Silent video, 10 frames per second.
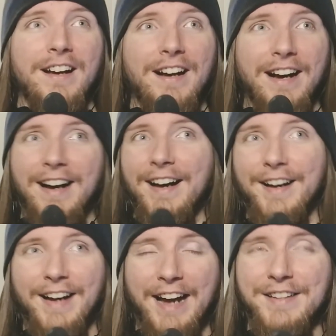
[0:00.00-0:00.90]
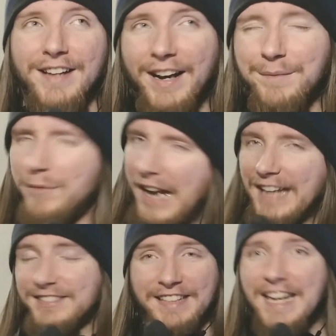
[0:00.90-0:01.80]

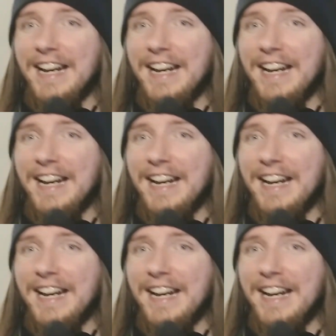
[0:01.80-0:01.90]
As a kid,